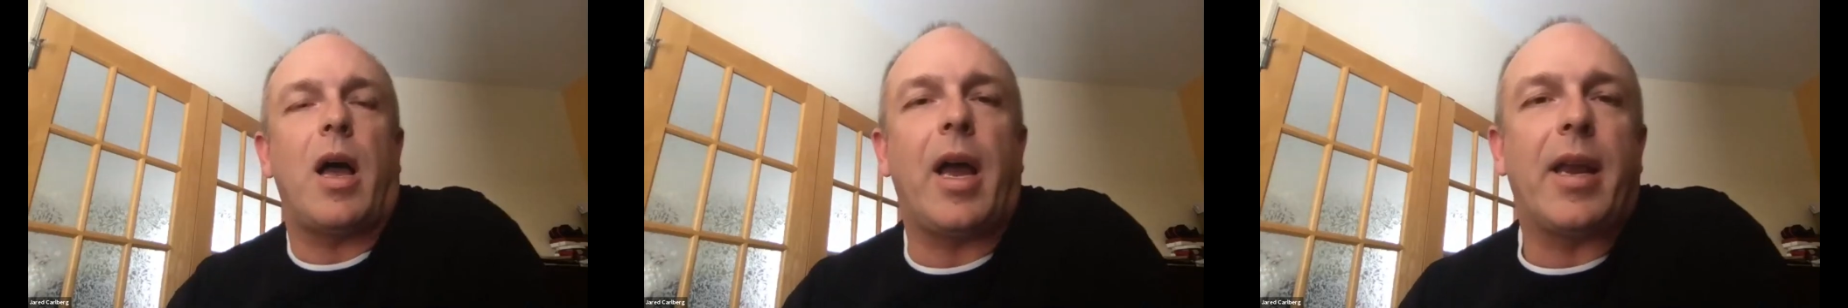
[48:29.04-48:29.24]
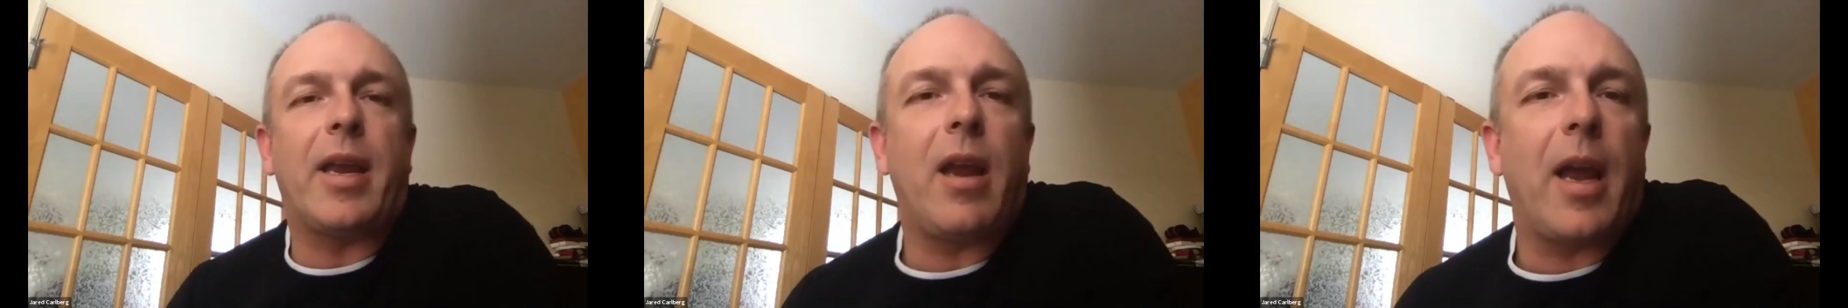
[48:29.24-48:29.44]

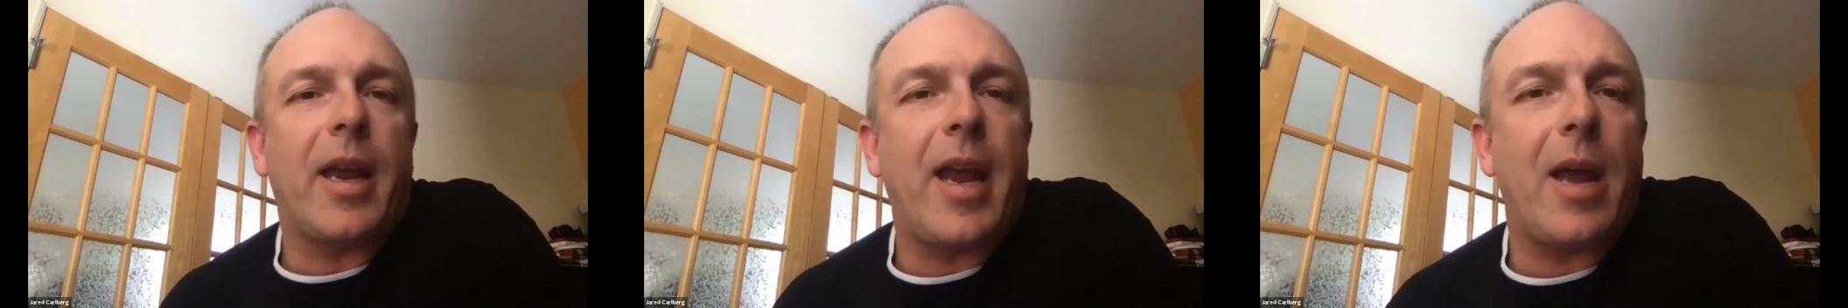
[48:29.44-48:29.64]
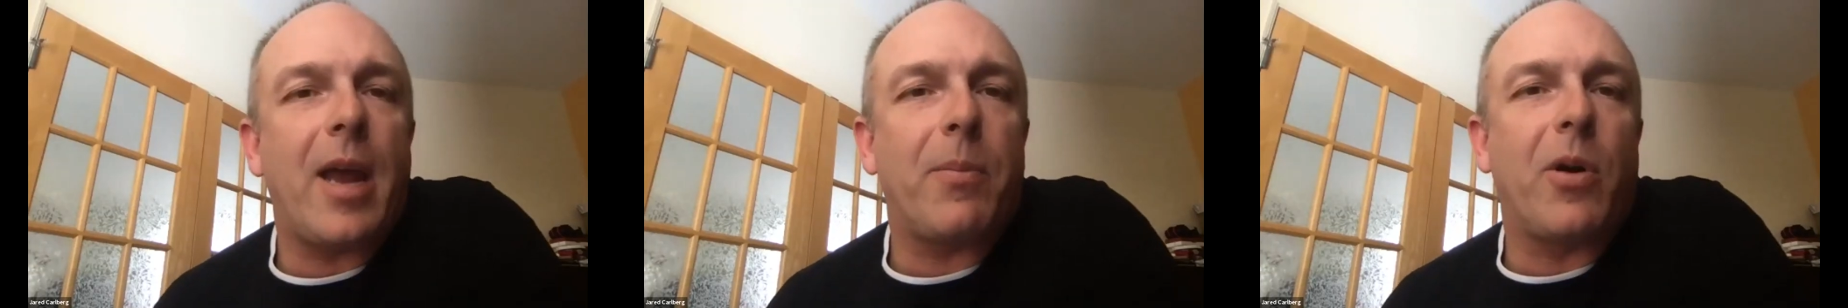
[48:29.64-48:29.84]
I, I
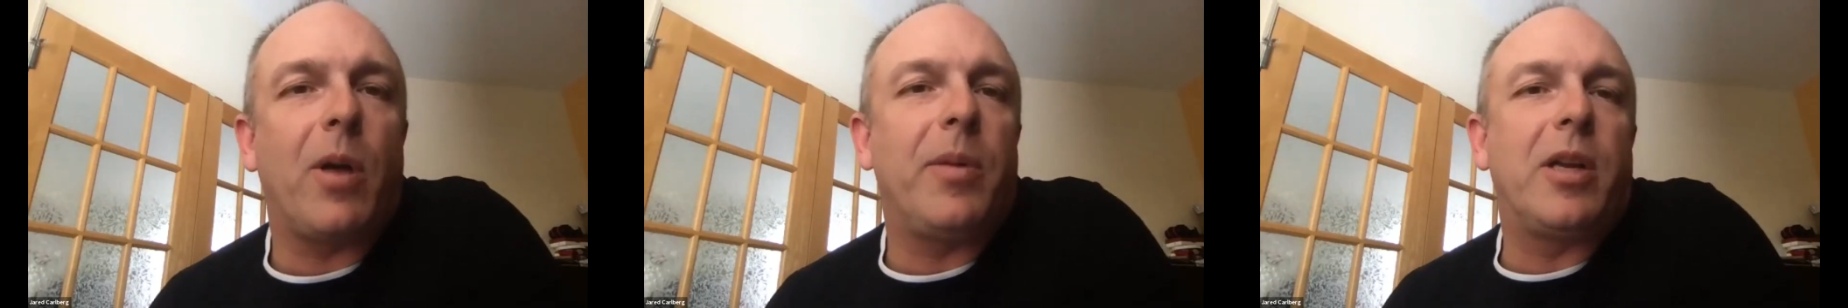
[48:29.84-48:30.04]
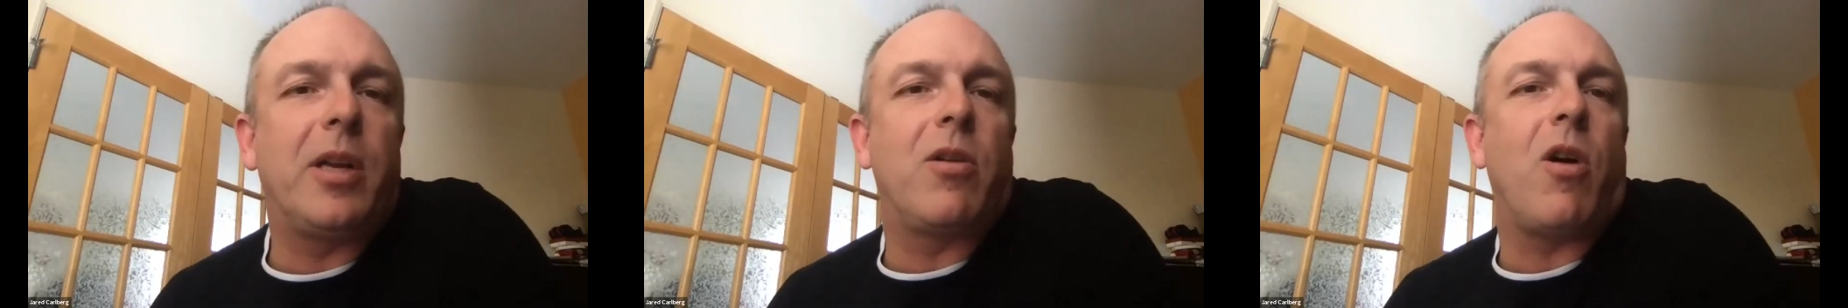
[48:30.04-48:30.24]
can't
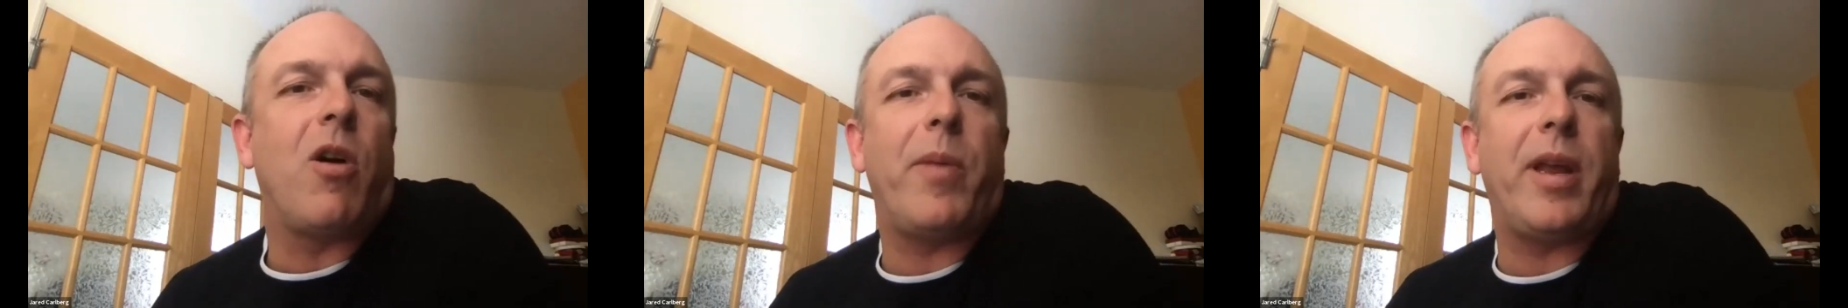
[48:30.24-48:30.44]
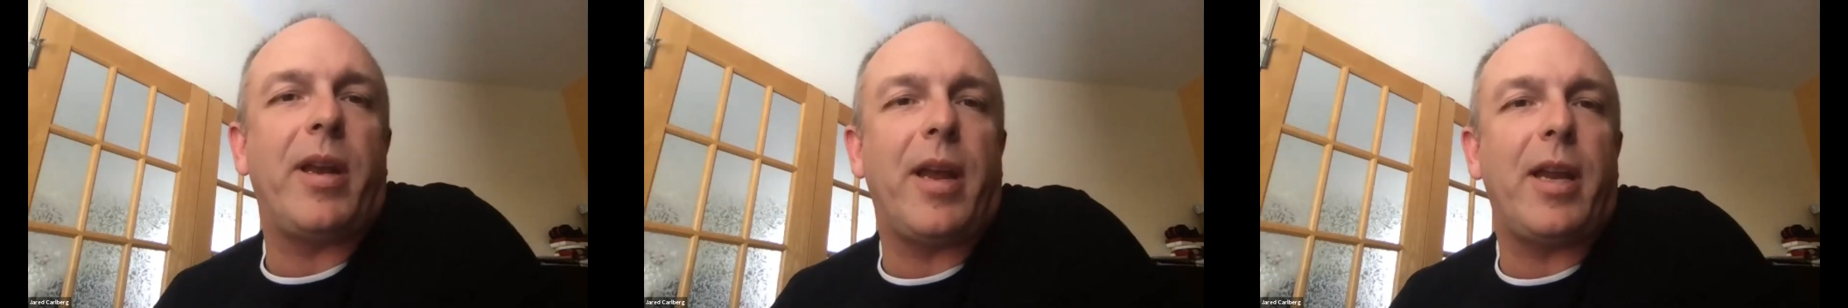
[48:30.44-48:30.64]
probably
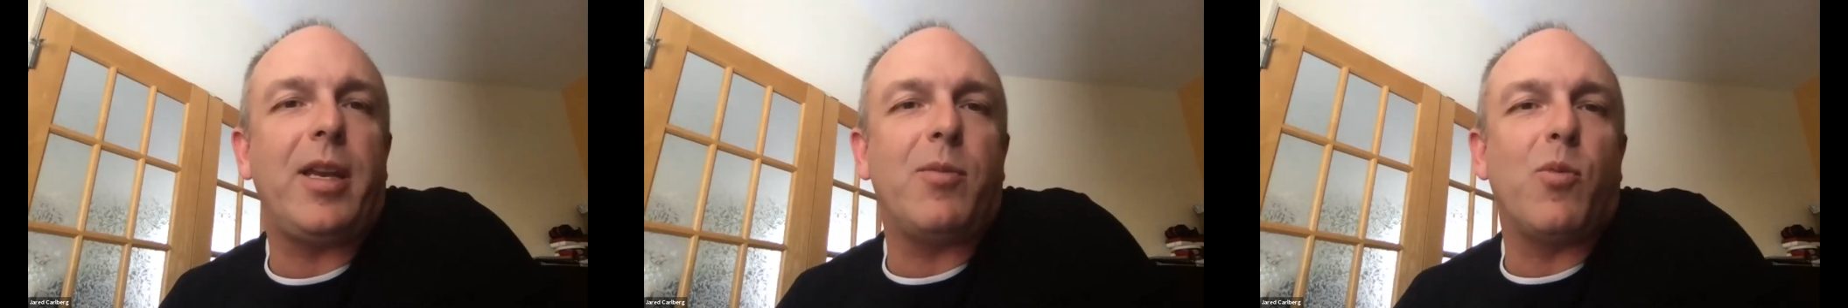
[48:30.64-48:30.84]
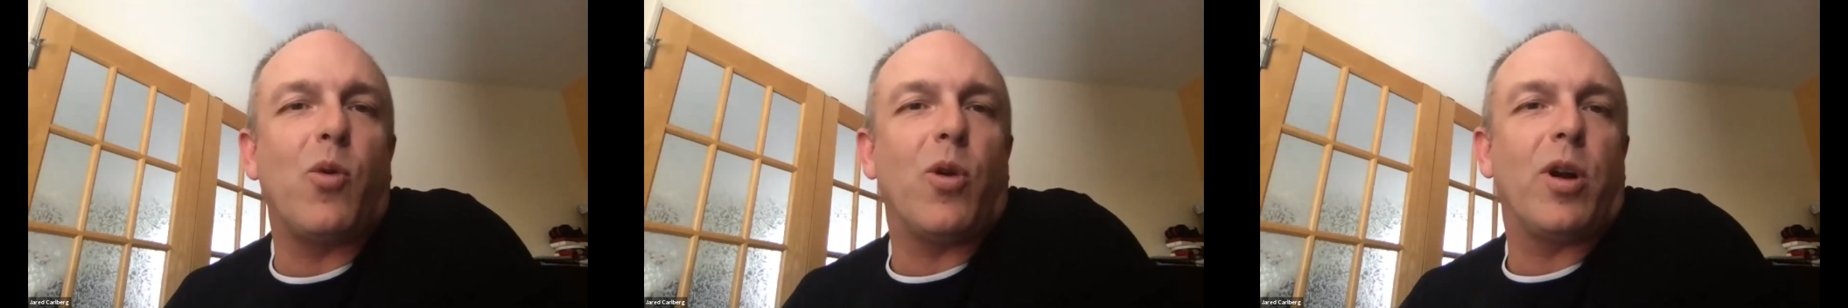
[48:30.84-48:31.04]
comment any
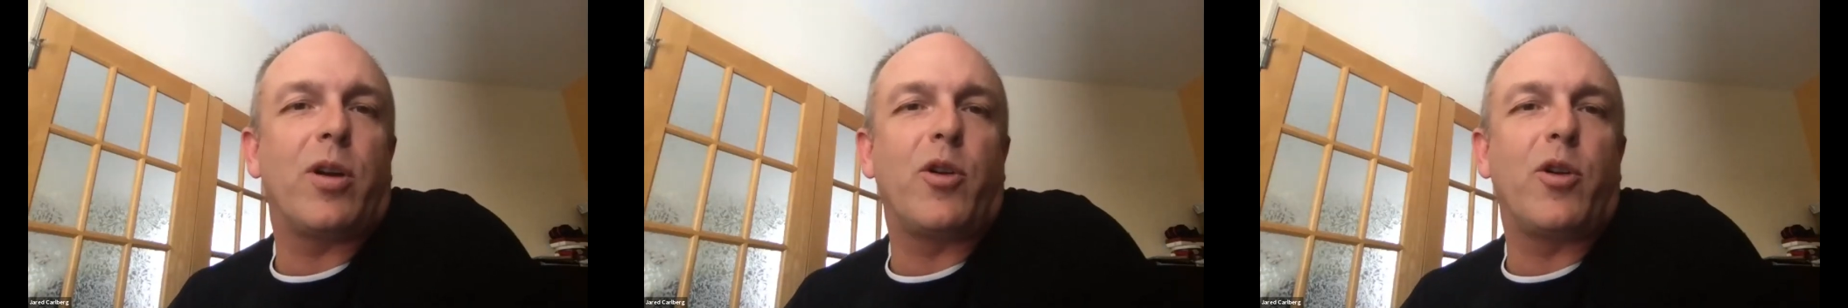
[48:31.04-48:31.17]
more